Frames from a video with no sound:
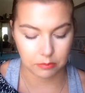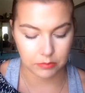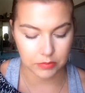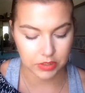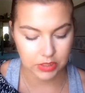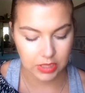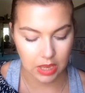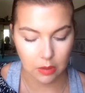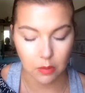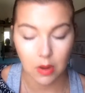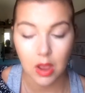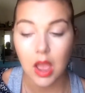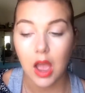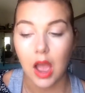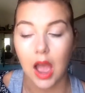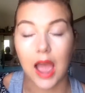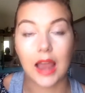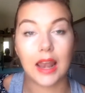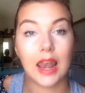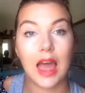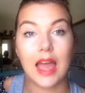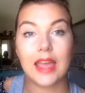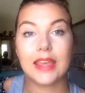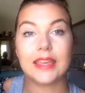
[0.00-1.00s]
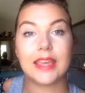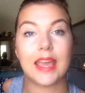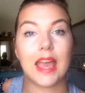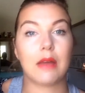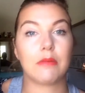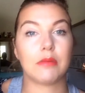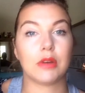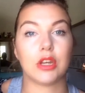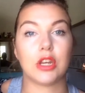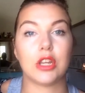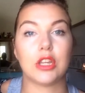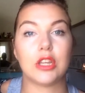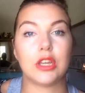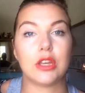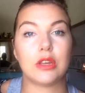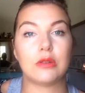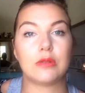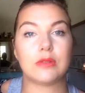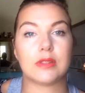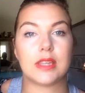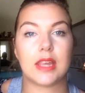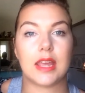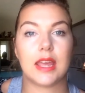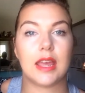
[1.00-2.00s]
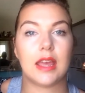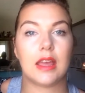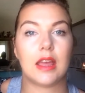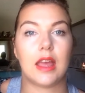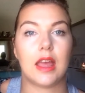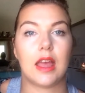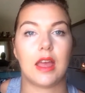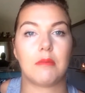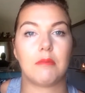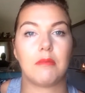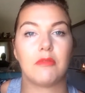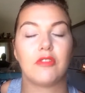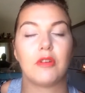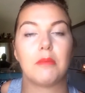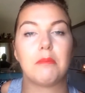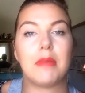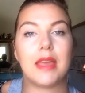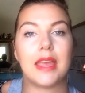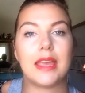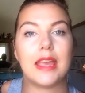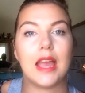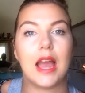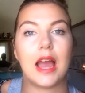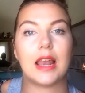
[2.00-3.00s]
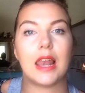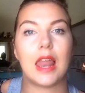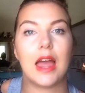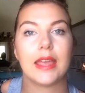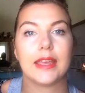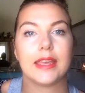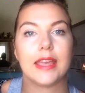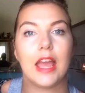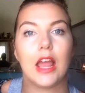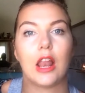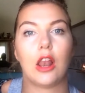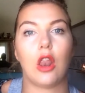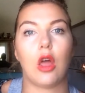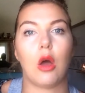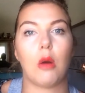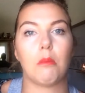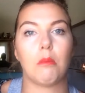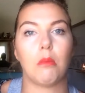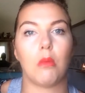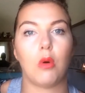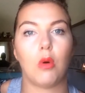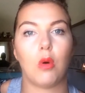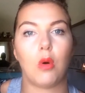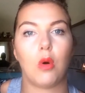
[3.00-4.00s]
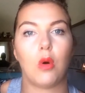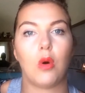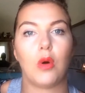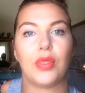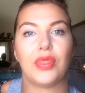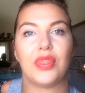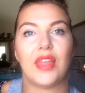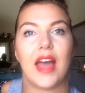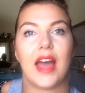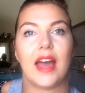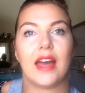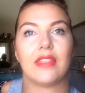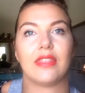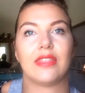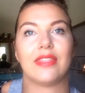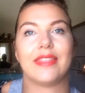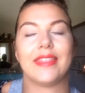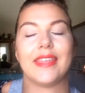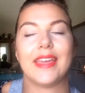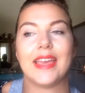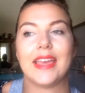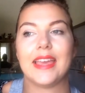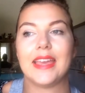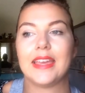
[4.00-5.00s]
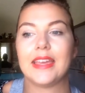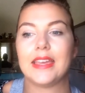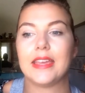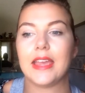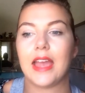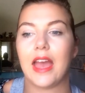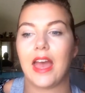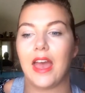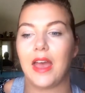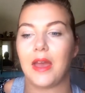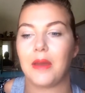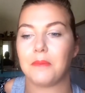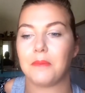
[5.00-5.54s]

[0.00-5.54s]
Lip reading: So I like it, I'm going to use it. For me, I like it a lot more than the